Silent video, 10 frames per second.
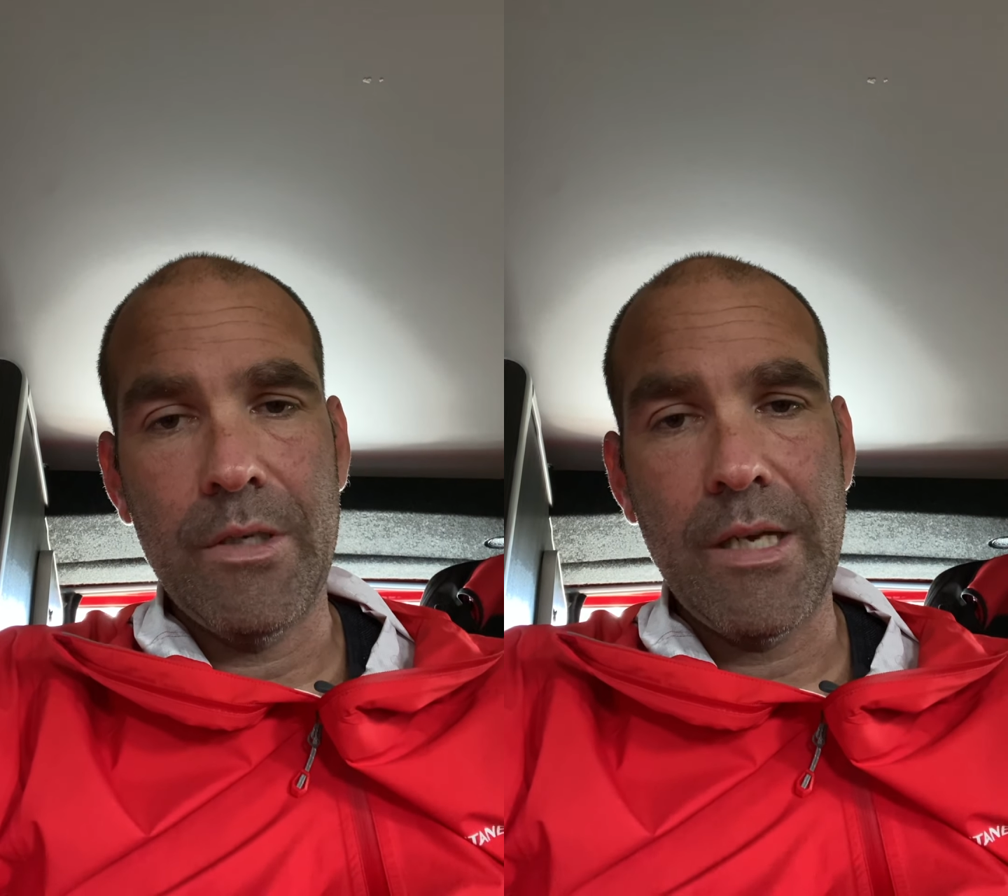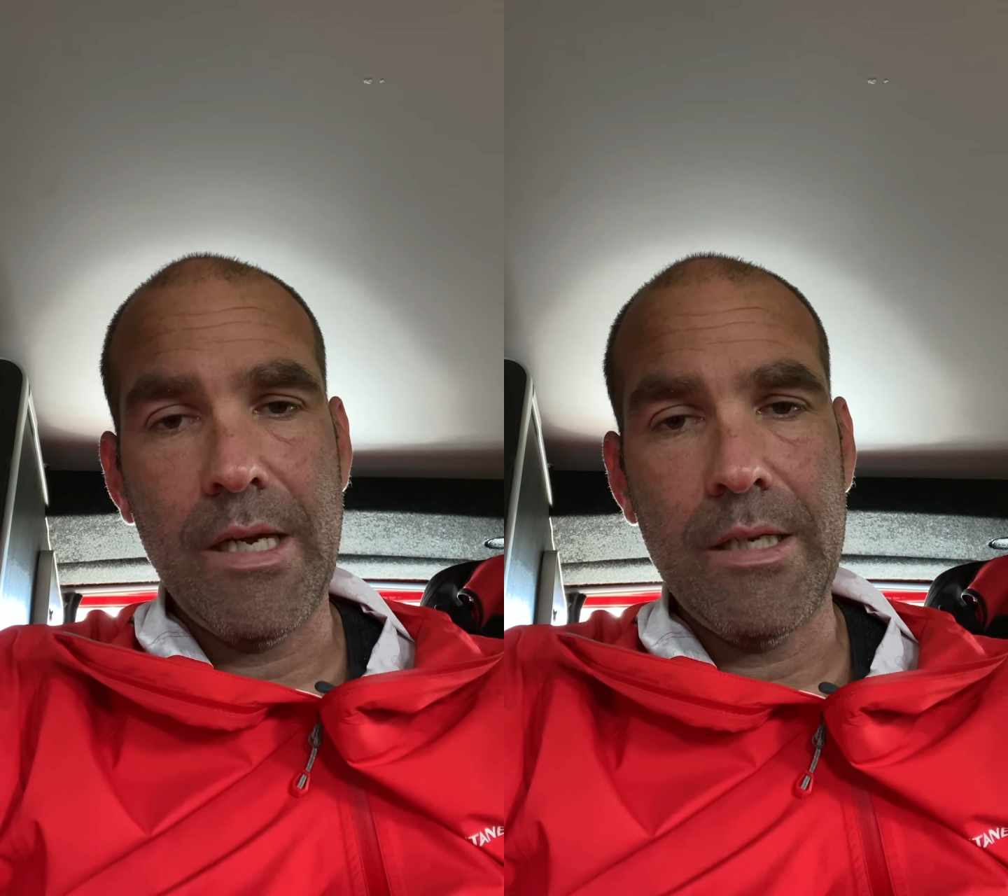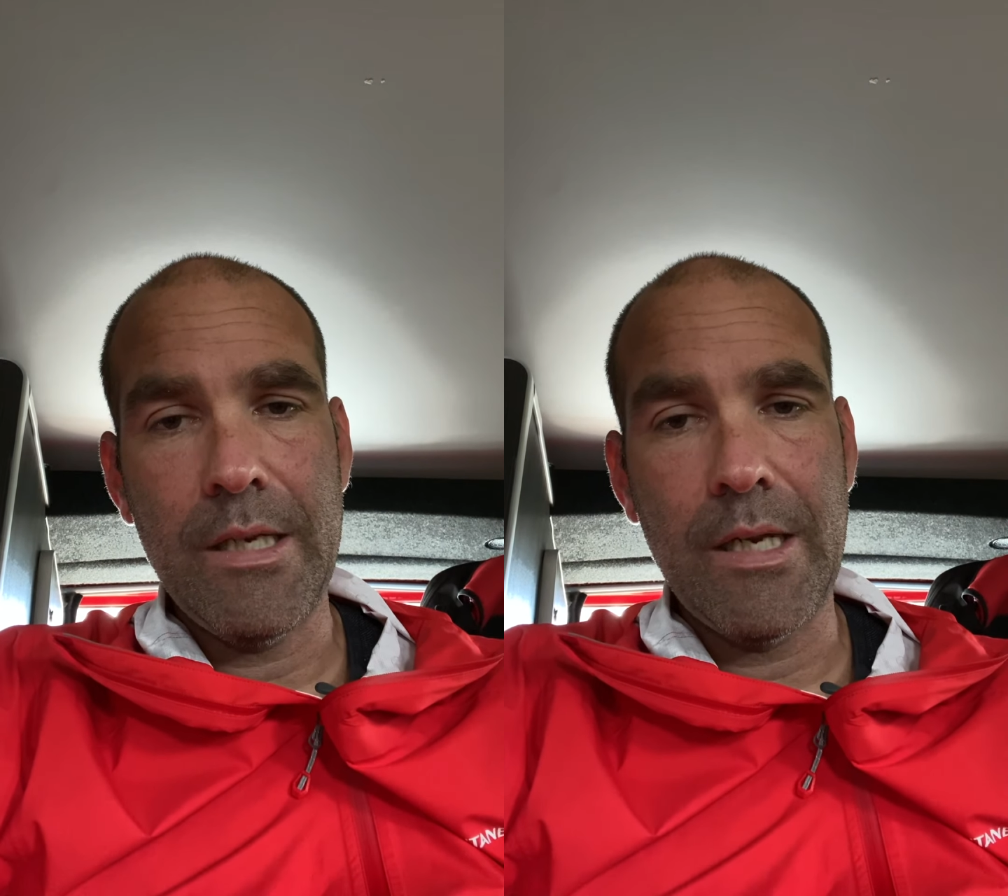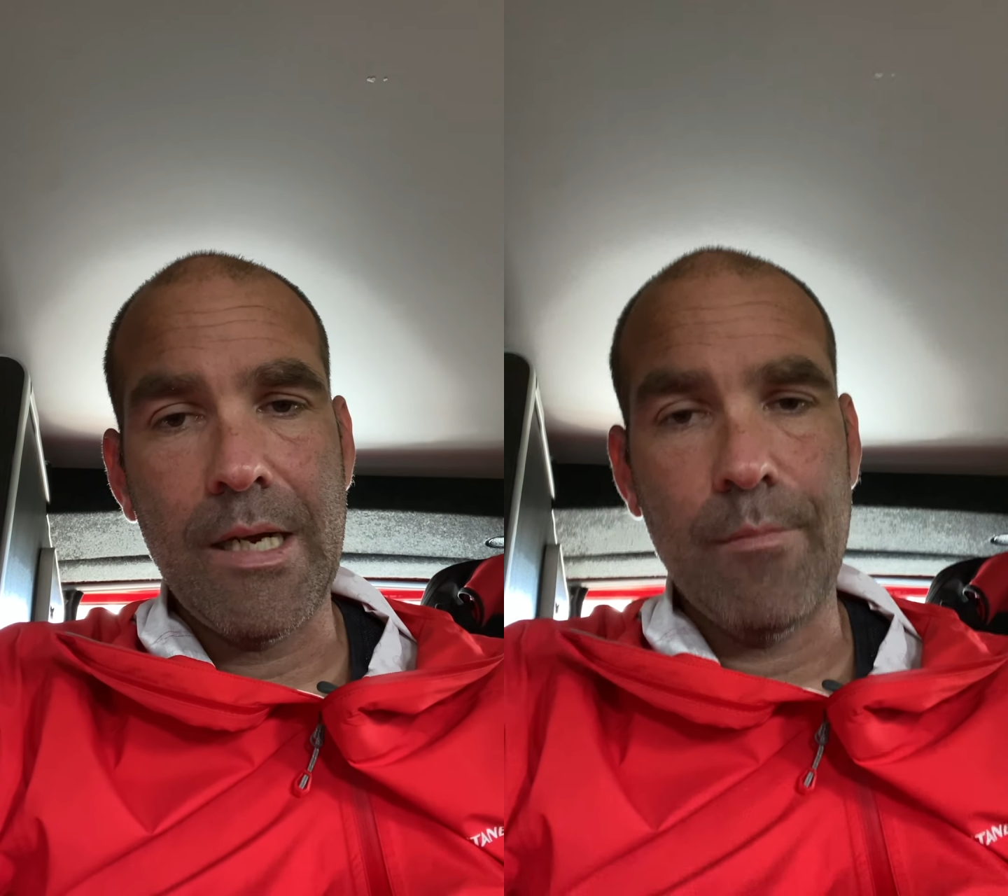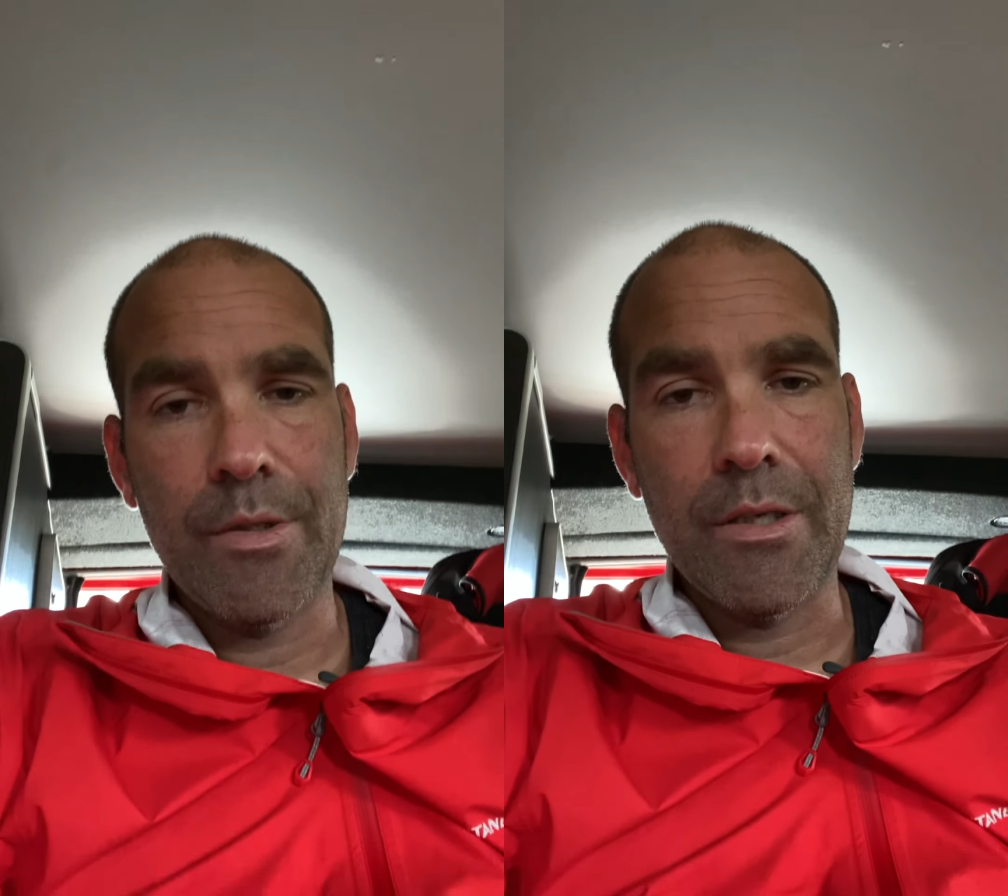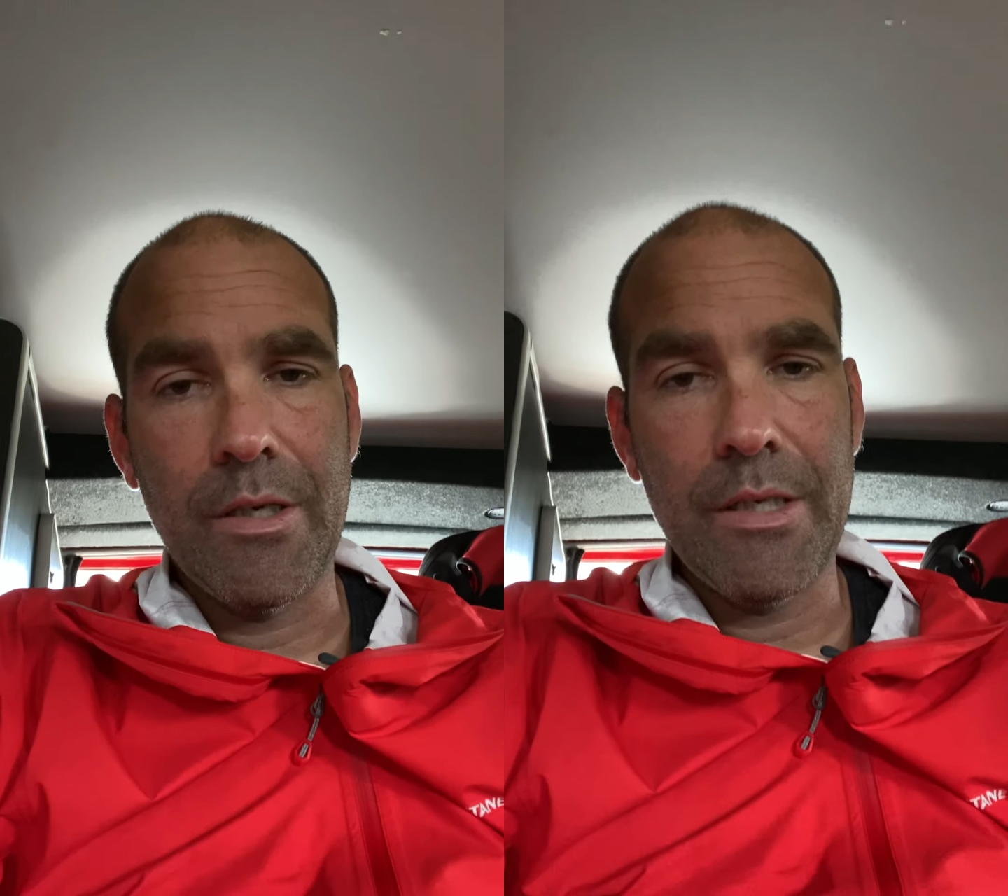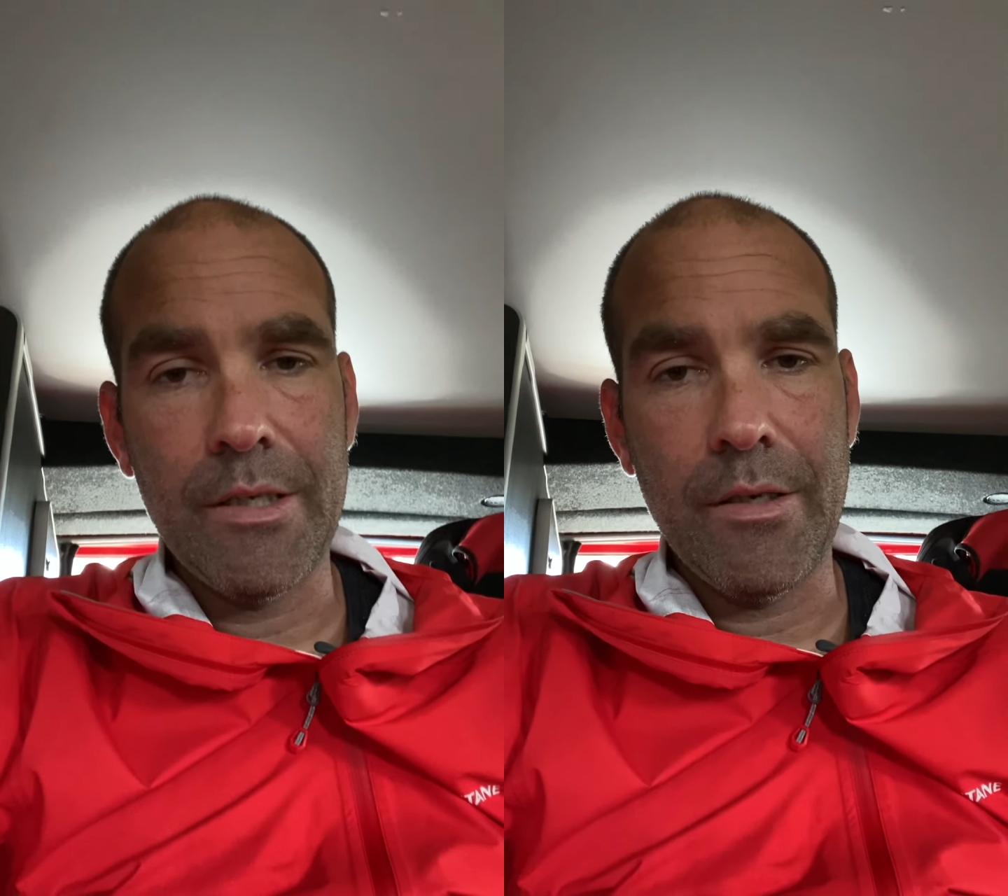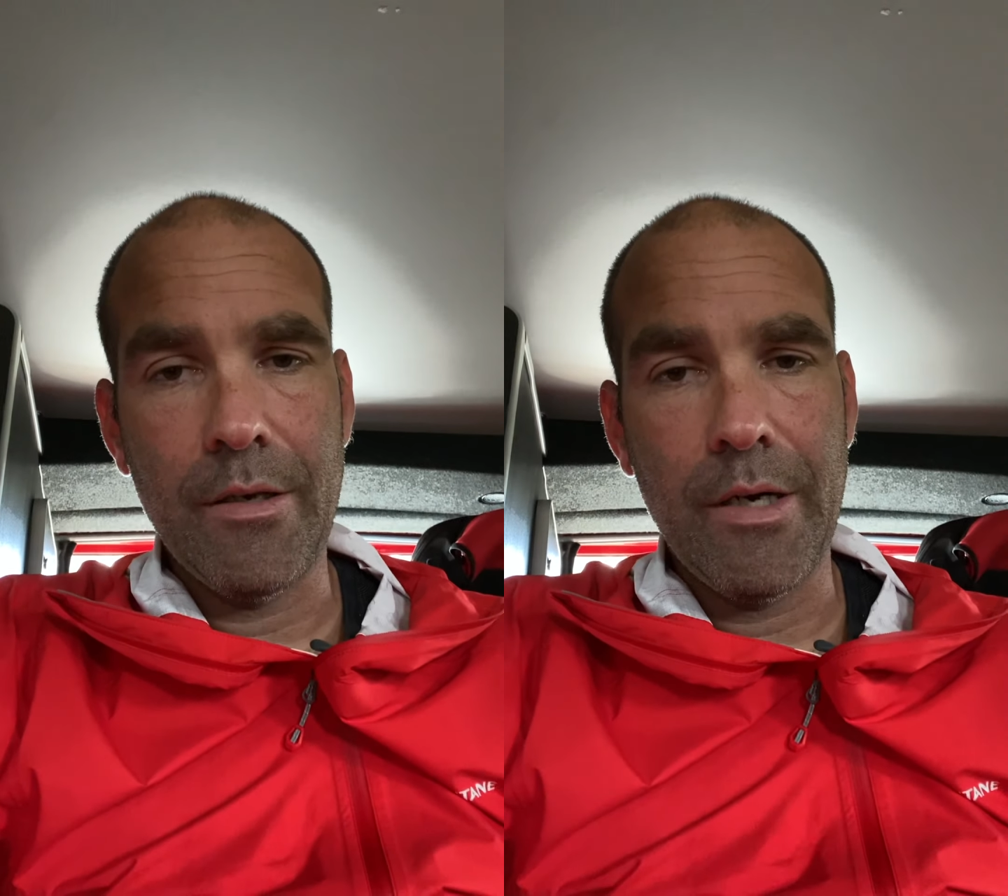to getting to the campsite
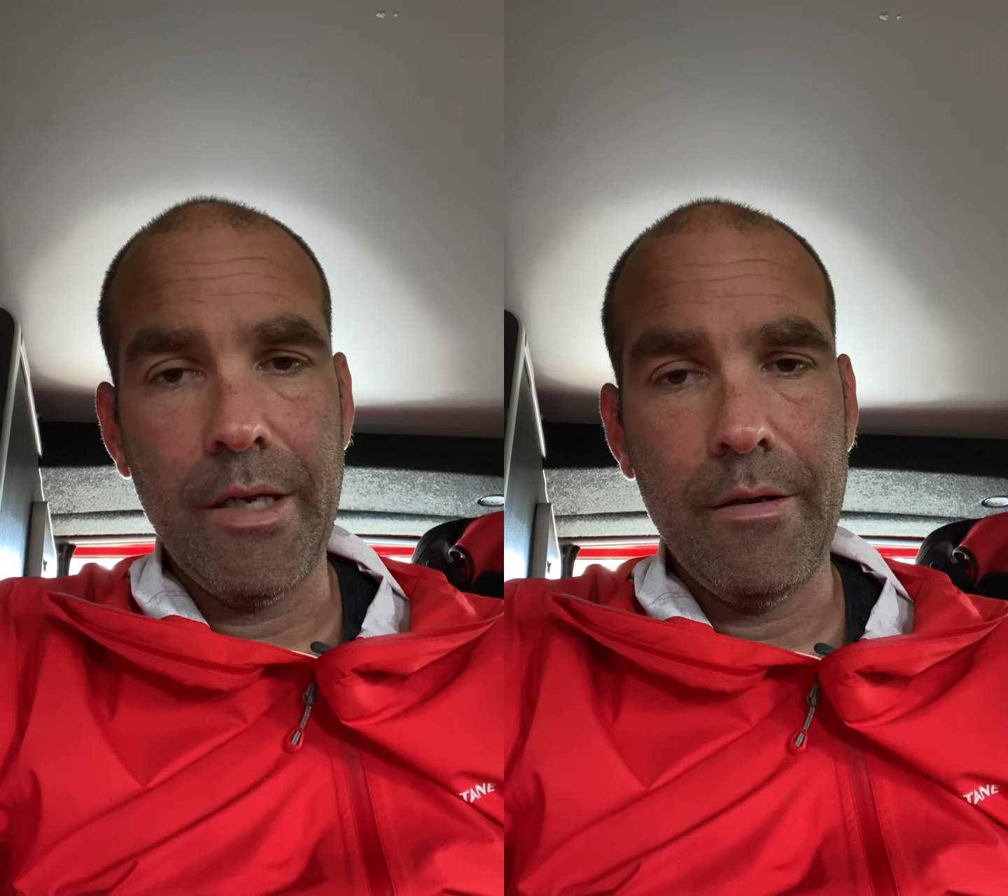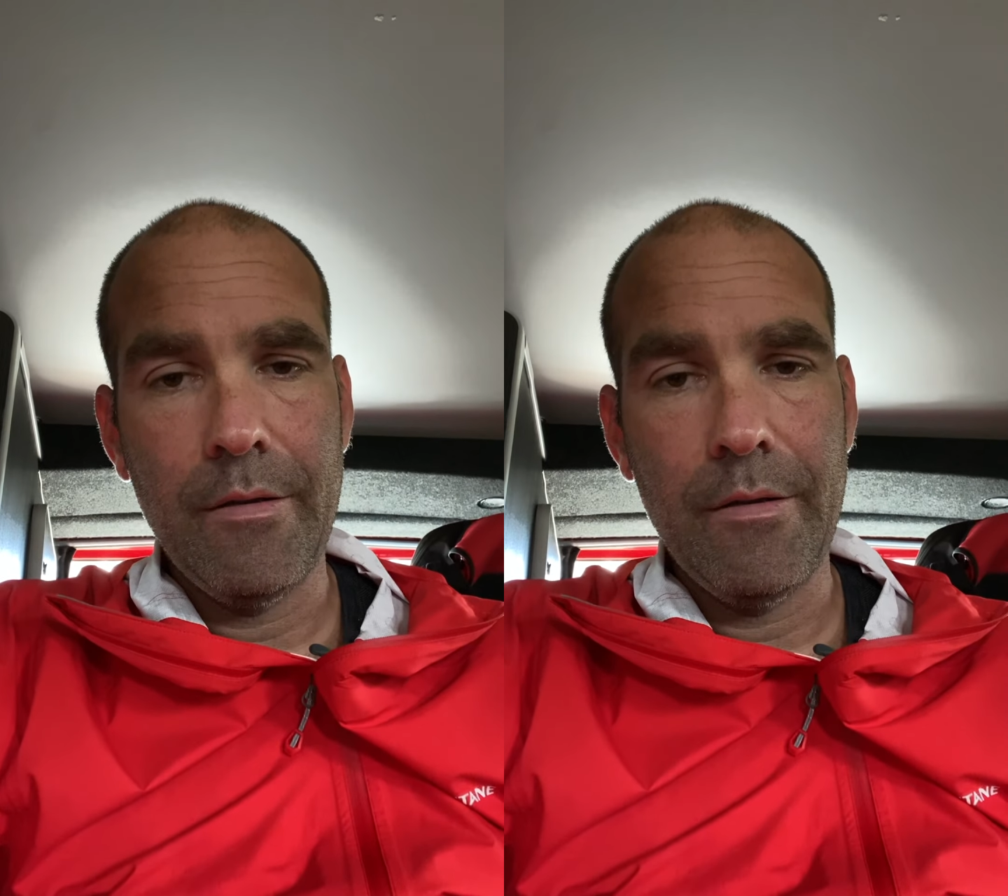tonight